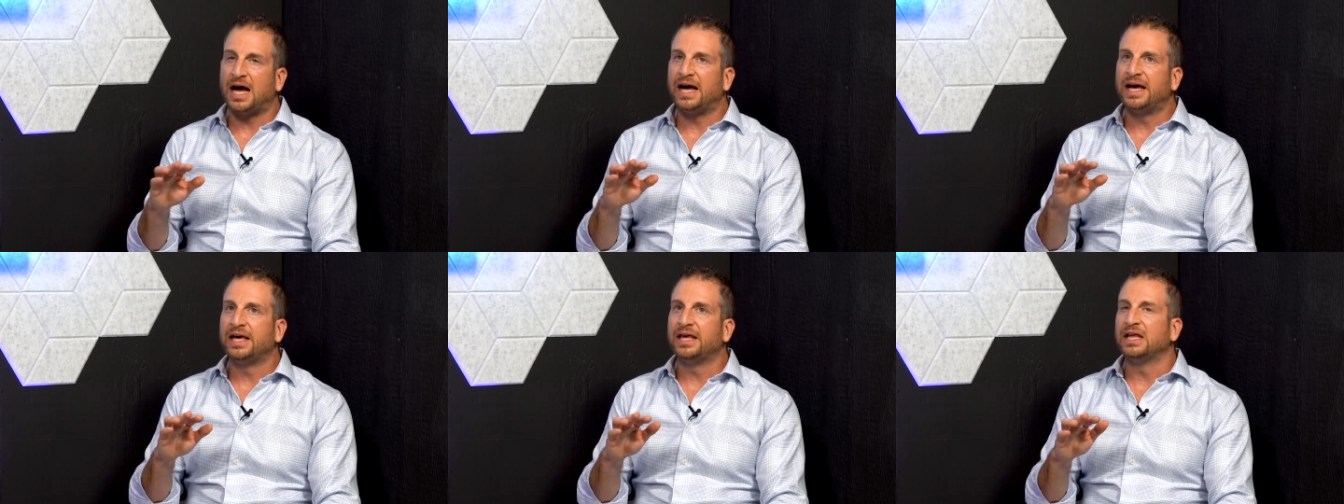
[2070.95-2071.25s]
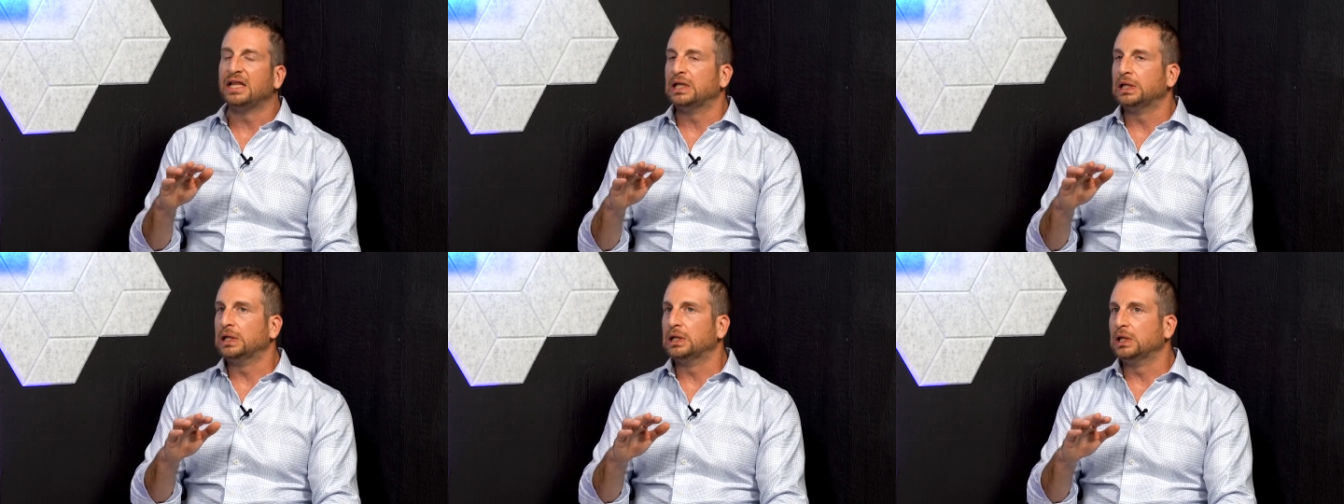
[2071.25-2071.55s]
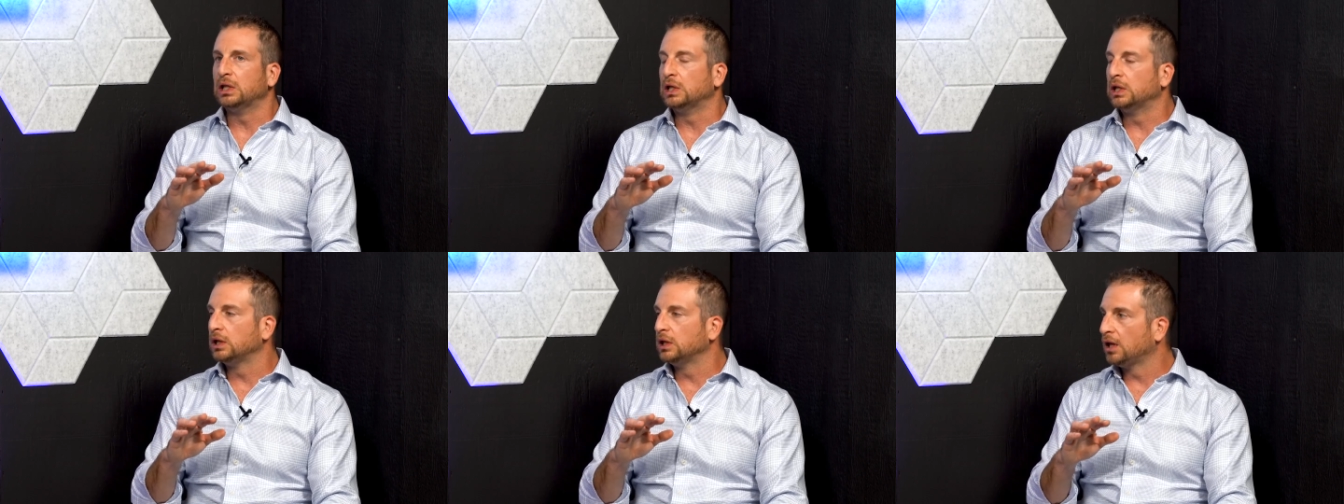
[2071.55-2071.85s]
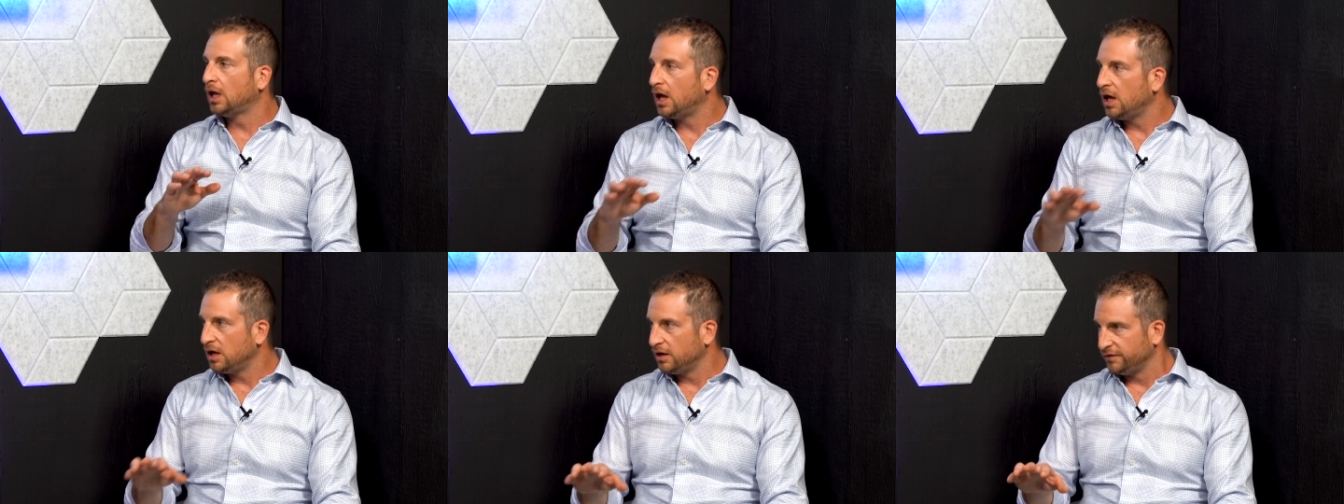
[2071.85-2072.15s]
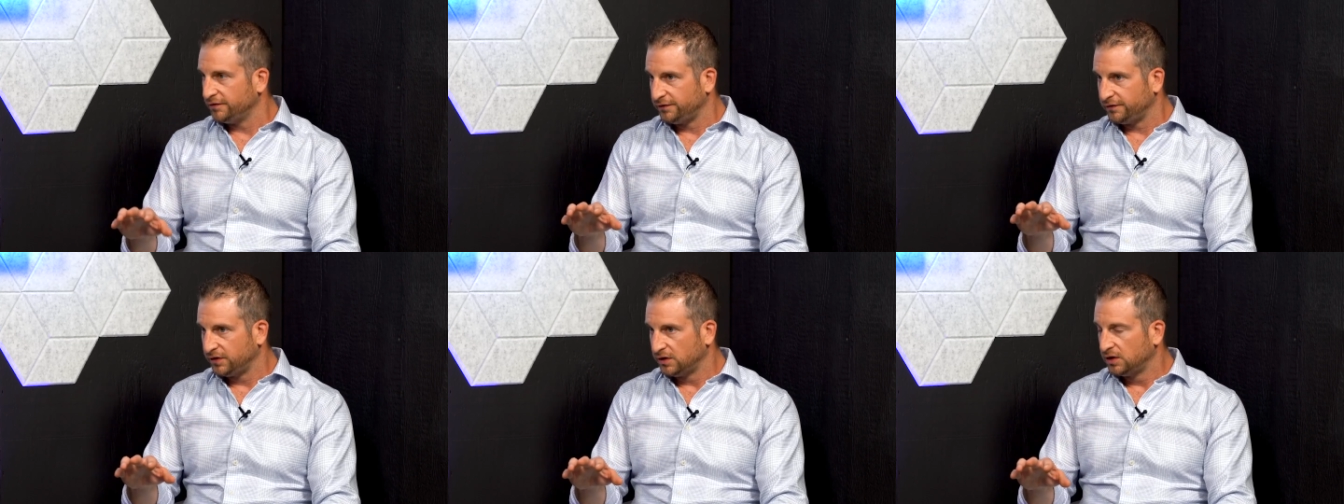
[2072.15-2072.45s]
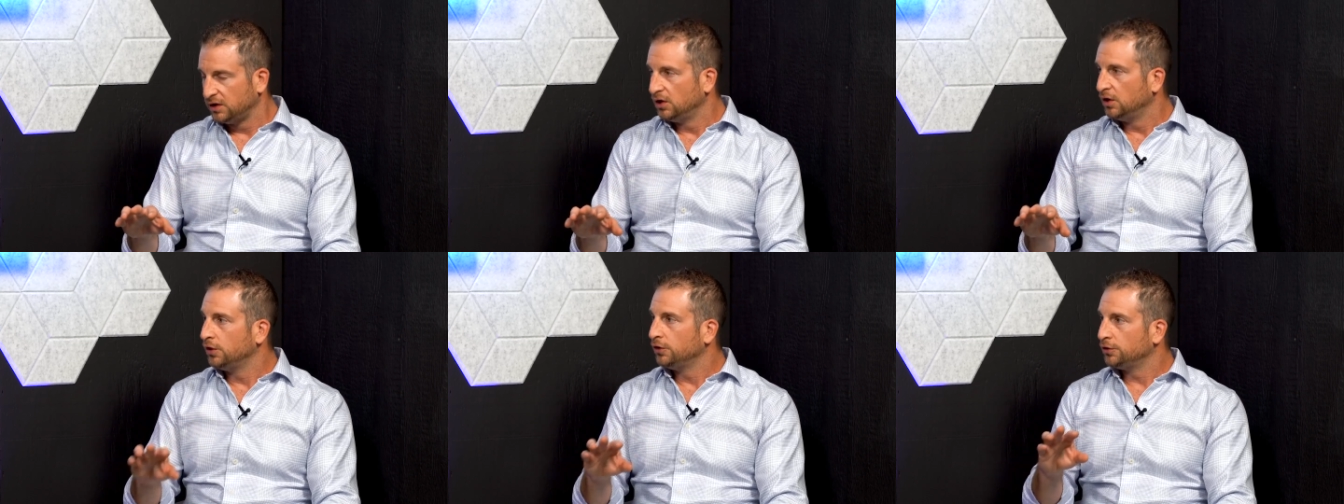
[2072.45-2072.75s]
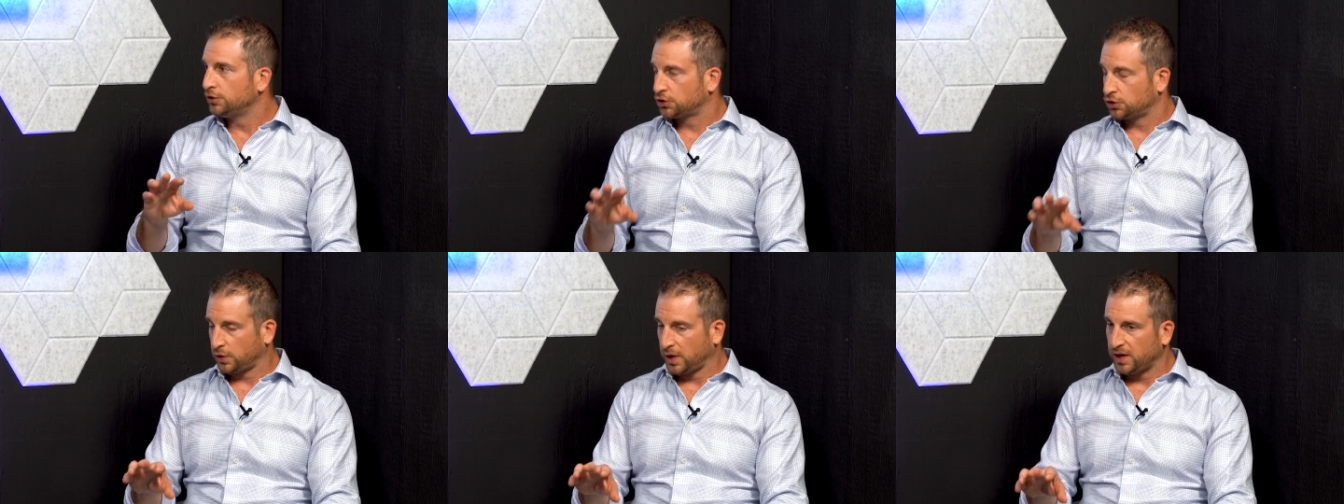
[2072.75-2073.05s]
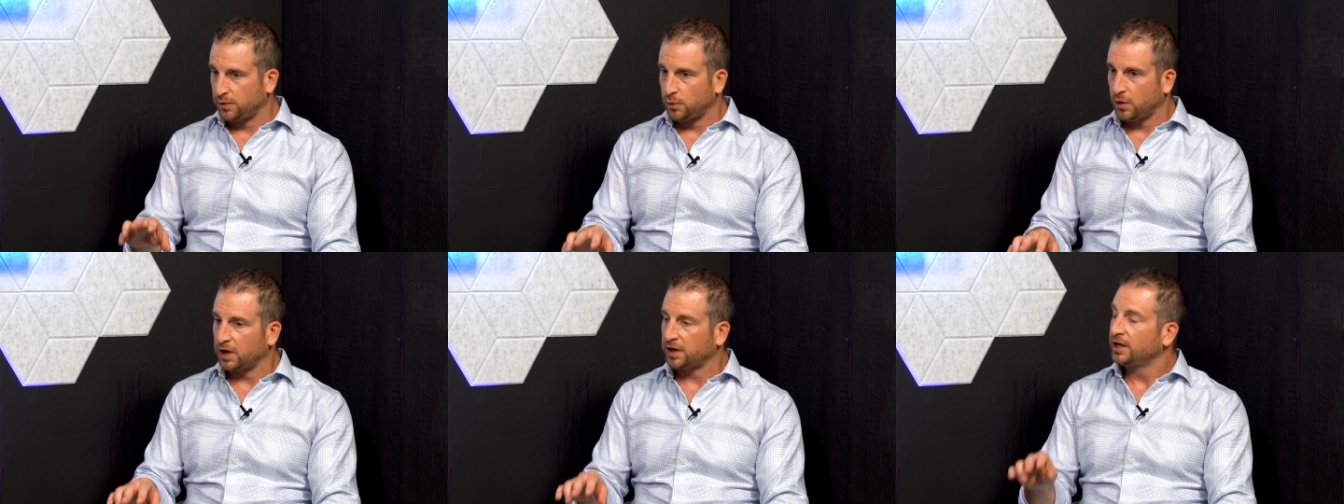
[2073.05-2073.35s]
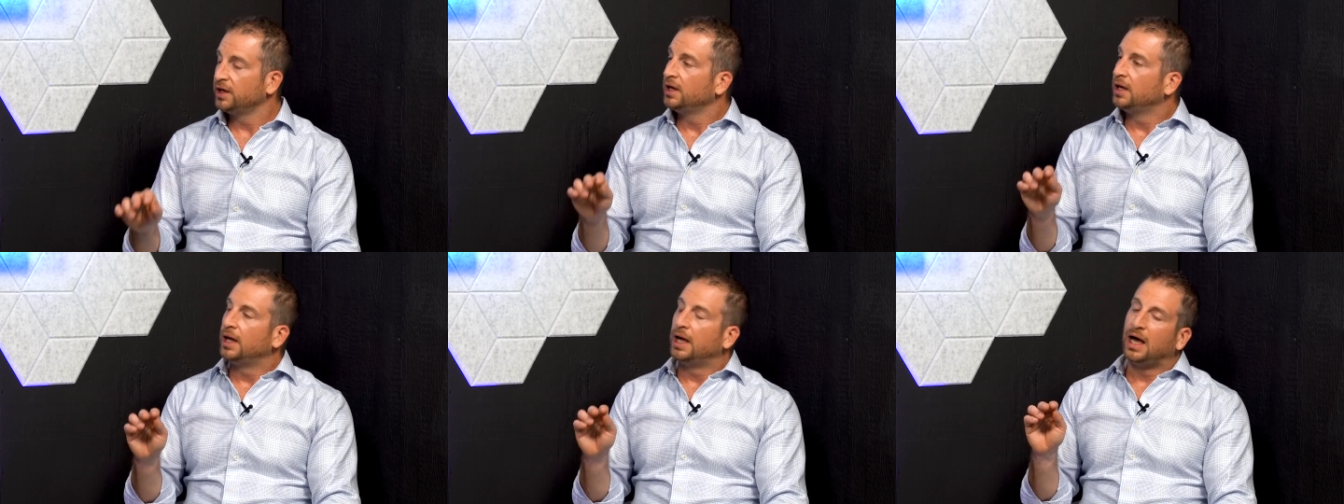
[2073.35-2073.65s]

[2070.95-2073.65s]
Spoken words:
I love the trade walk.